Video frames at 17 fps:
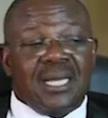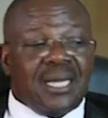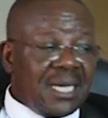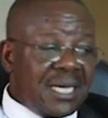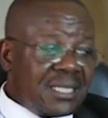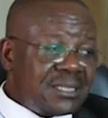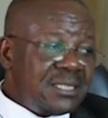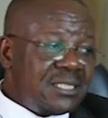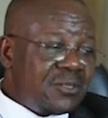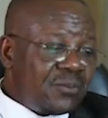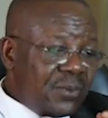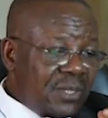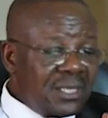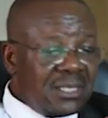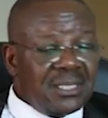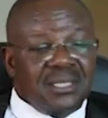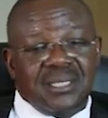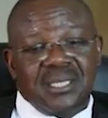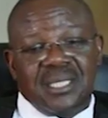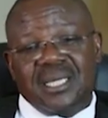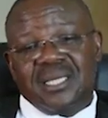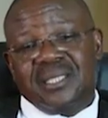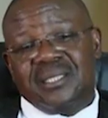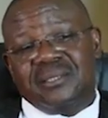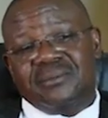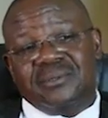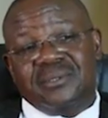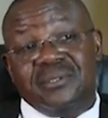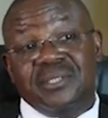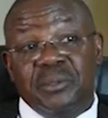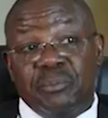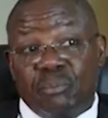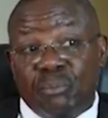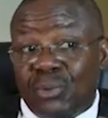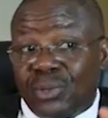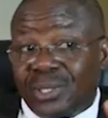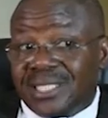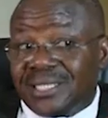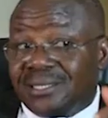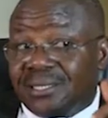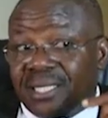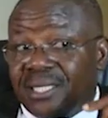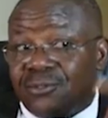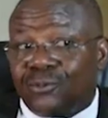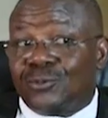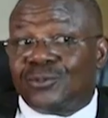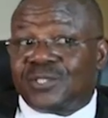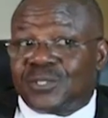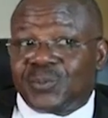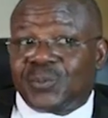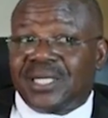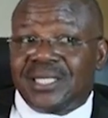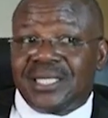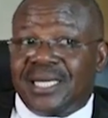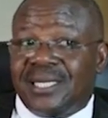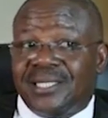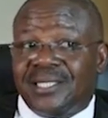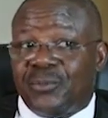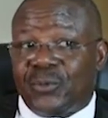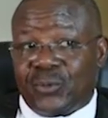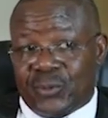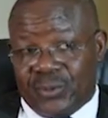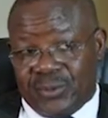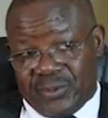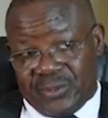are still spending the money they don't spend anymore.